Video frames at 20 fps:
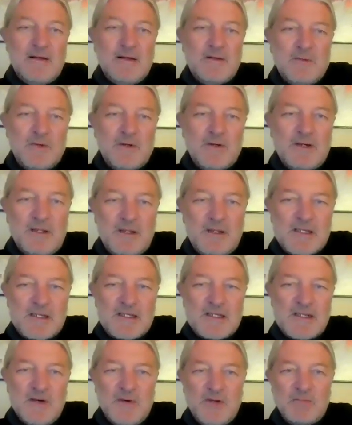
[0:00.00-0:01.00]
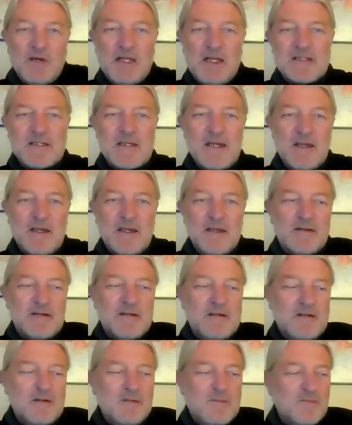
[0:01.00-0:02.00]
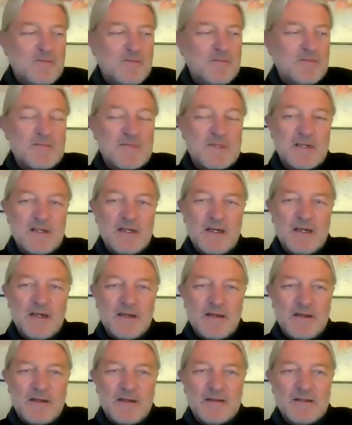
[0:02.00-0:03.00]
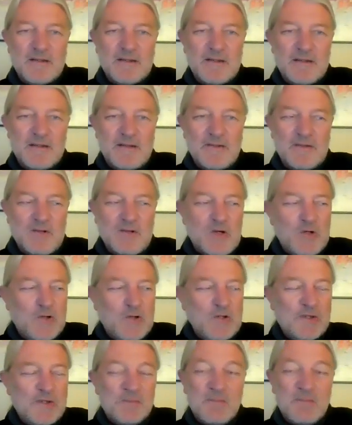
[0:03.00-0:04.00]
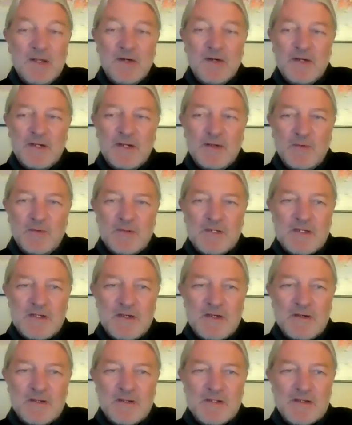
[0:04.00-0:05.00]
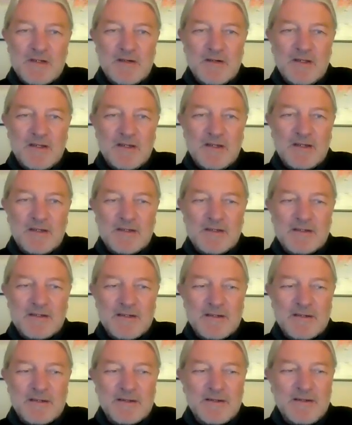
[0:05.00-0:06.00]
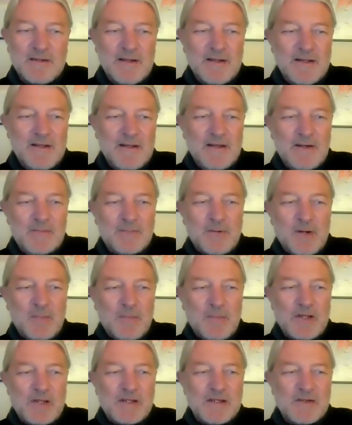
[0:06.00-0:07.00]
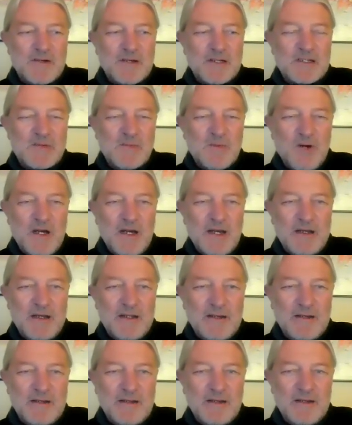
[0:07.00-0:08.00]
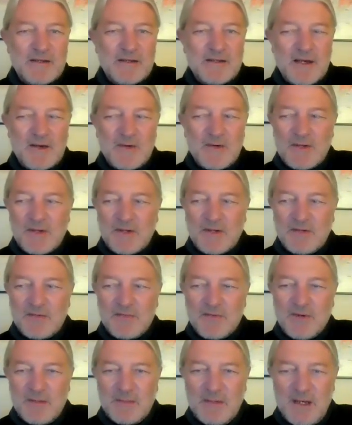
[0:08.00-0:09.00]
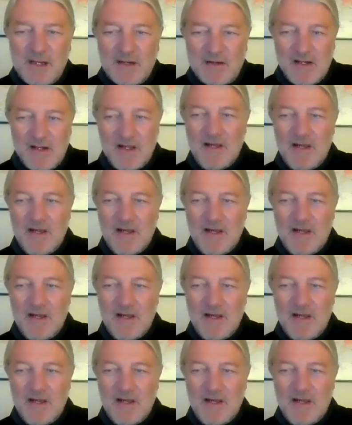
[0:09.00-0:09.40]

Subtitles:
and we're in the snowy Montana today, cold and blowing snow. So I think it's appropriate to drink some wine and talk with our good friend about